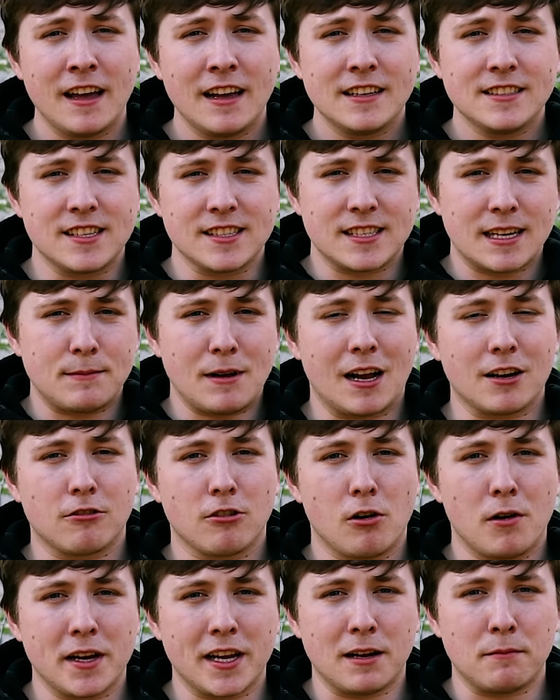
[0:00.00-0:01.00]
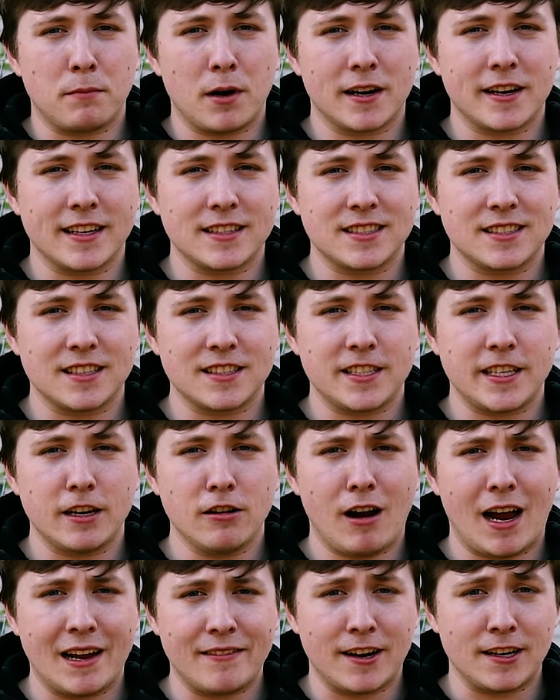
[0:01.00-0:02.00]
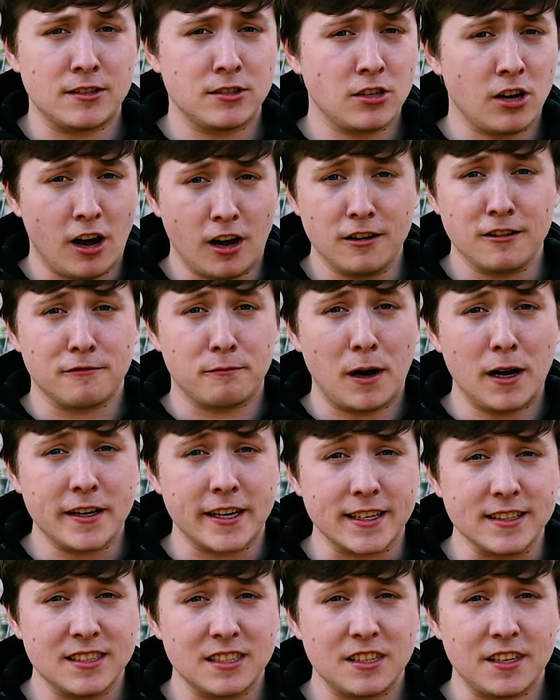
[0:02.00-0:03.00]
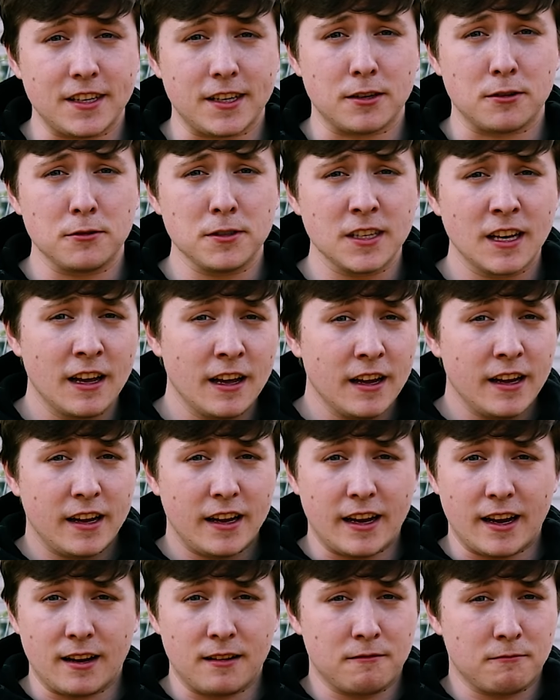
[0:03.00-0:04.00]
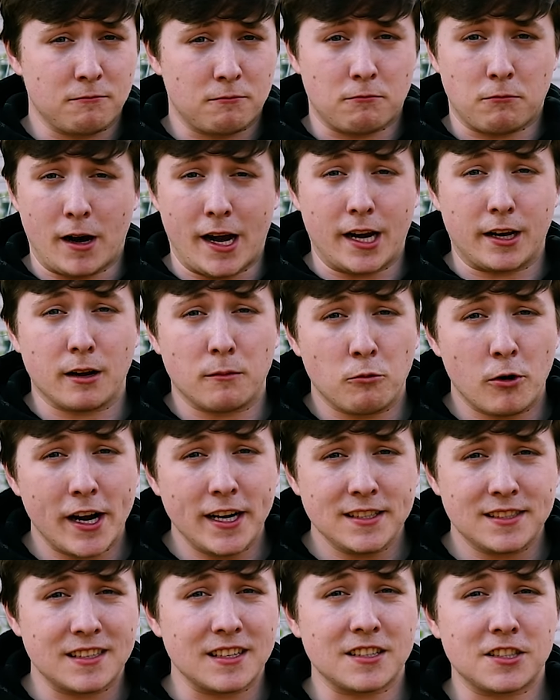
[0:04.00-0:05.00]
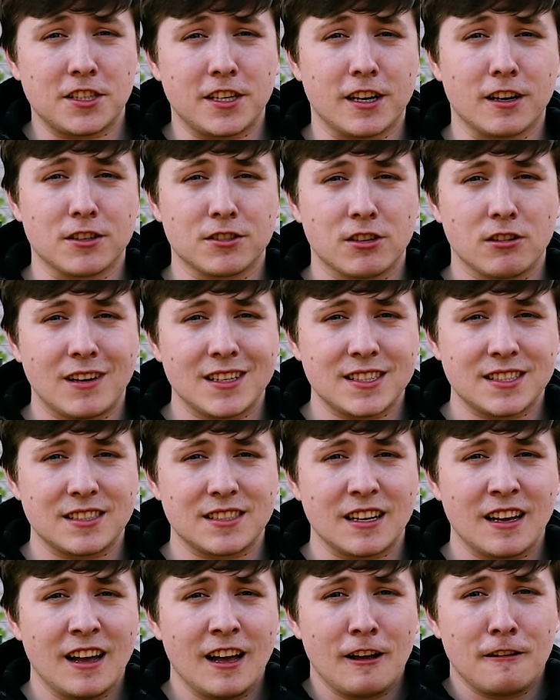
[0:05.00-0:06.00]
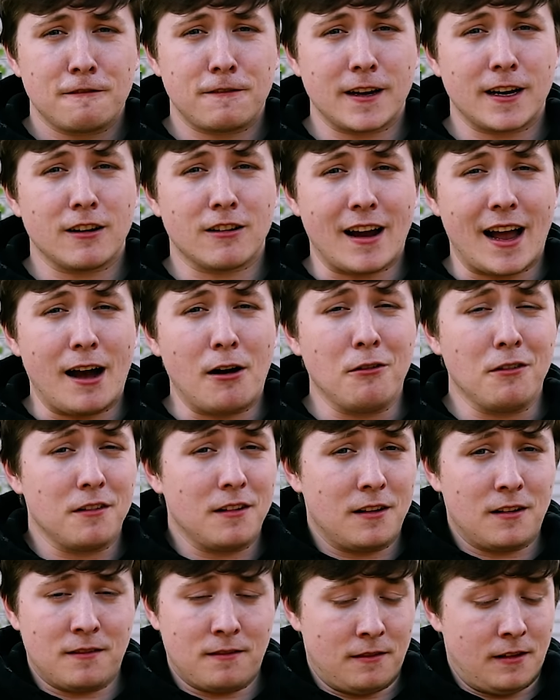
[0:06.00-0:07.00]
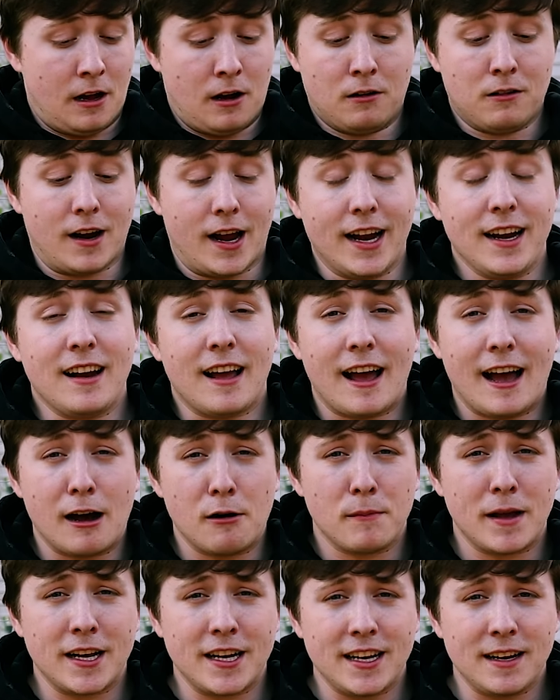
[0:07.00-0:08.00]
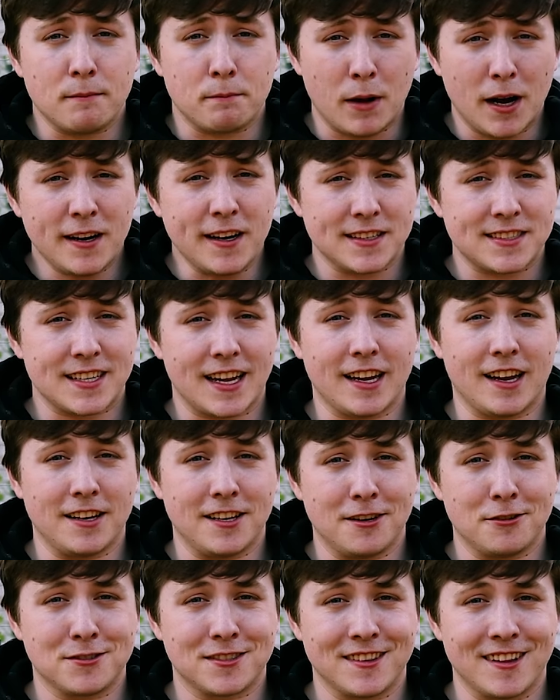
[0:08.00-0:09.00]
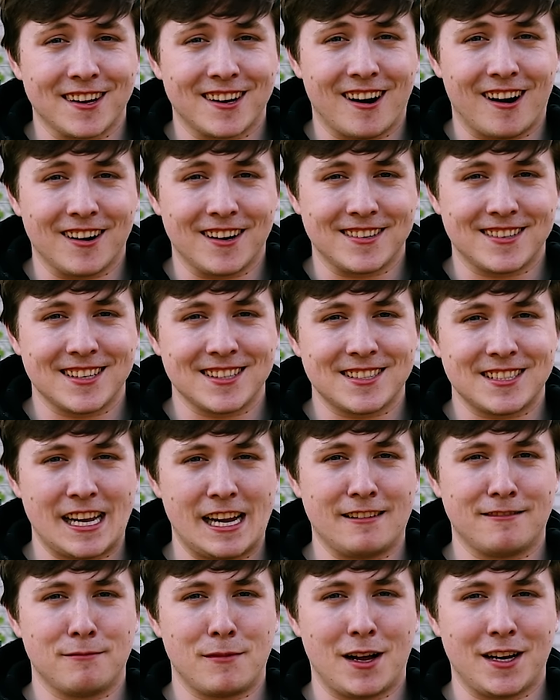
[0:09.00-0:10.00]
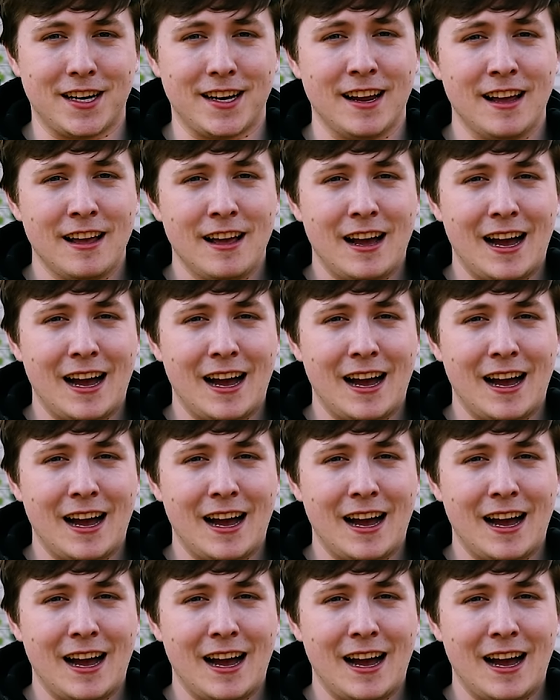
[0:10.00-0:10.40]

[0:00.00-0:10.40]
Since I'm not growing in buckets this year, I have a ton of buckets to use in random ways this year. So let's figure out, all right, how many buckets I could use in the garden to save money.